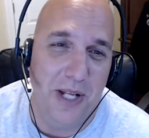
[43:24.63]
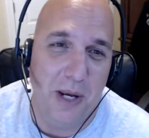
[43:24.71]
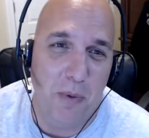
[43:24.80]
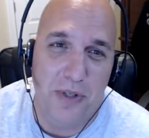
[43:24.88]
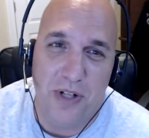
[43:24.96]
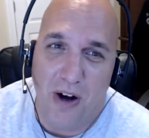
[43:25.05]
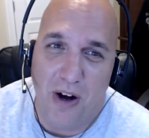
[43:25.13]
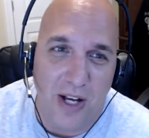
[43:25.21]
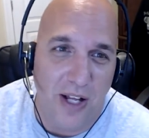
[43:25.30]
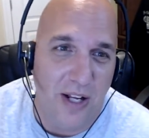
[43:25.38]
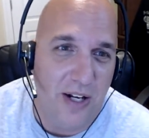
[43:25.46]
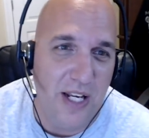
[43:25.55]
and we're
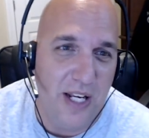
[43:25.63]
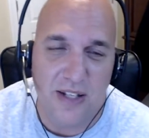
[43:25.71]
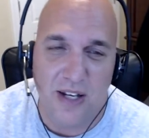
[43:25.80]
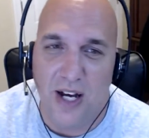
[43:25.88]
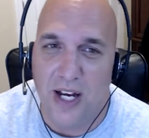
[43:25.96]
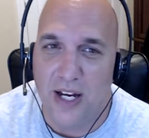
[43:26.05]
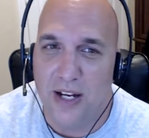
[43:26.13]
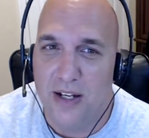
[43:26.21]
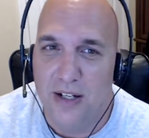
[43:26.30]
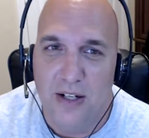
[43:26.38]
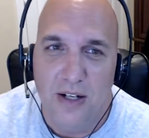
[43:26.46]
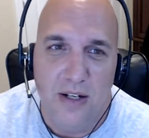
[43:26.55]
talking and he's like,
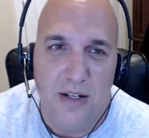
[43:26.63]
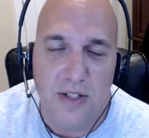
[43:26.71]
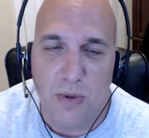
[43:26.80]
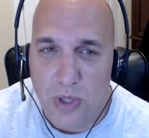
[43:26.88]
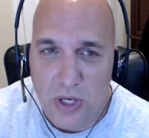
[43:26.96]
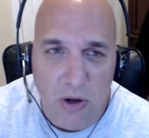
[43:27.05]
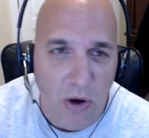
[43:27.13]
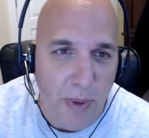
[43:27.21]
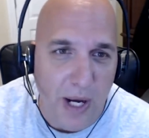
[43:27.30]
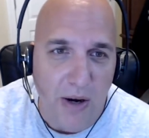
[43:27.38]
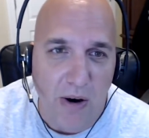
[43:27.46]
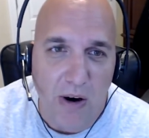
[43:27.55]
So what do you know
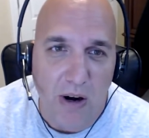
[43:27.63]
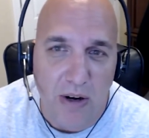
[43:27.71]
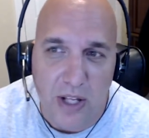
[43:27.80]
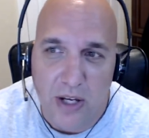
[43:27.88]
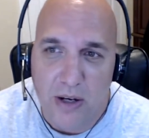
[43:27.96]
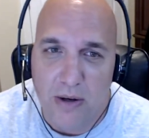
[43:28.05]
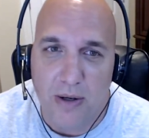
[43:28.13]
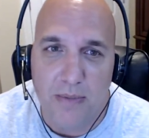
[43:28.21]
about car audio?